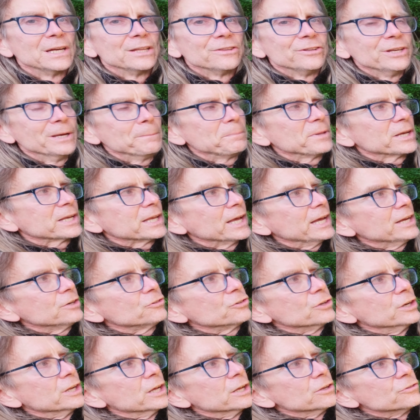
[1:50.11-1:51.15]
The
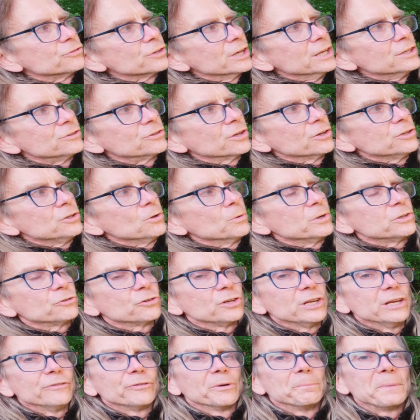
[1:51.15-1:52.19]
implication is, until you
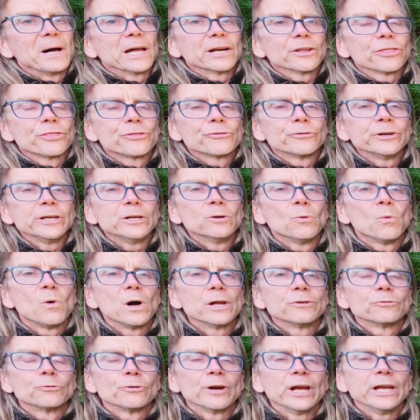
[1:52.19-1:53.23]
achieve about a
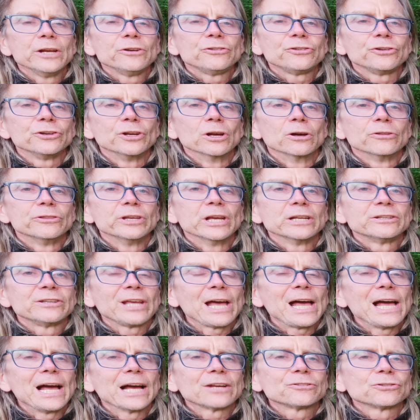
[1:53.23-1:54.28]
3-to-1 ratio, the
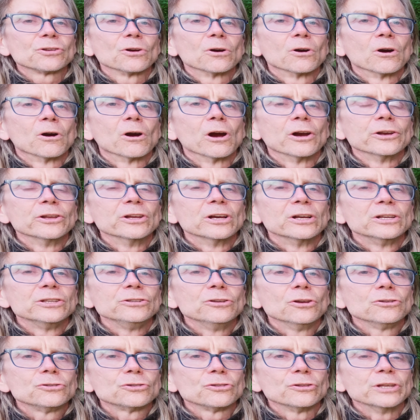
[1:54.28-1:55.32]
attacks are
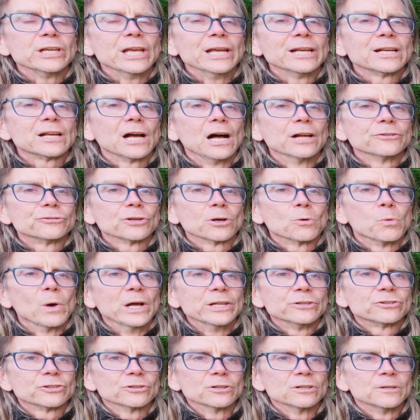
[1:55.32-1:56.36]
usually
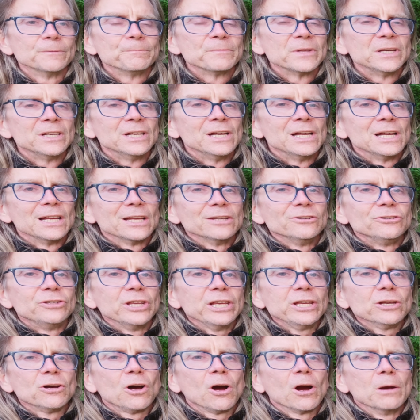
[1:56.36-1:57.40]
inconsequential.
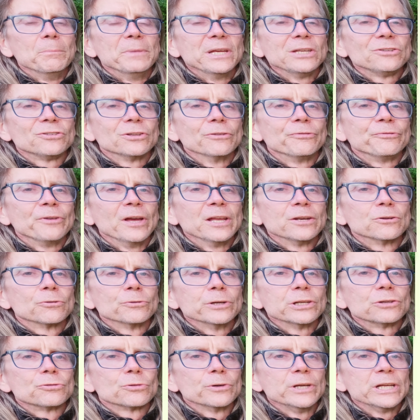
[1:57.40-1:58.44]
DR means defender
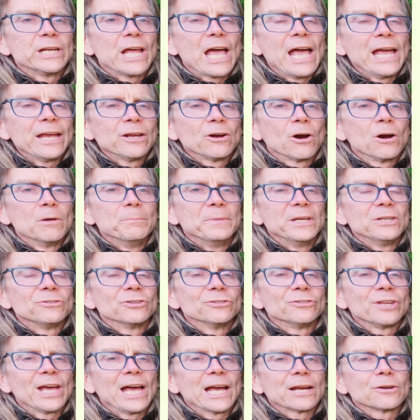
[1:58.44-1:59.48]
retreat, AR means
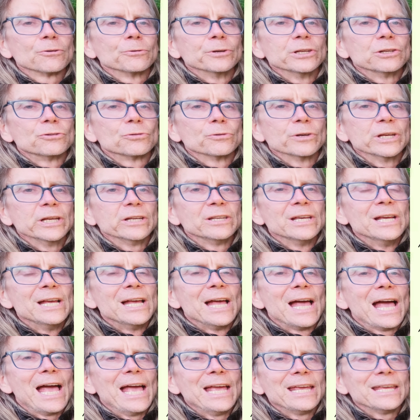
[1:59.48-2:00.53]
attacker retreat,
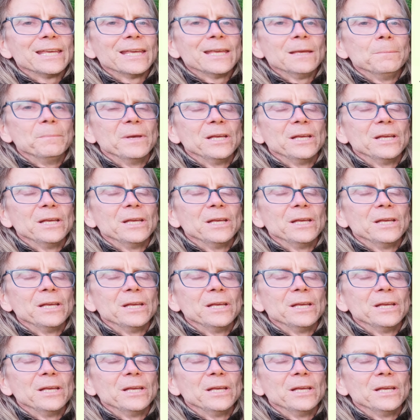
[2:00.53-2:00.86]
AE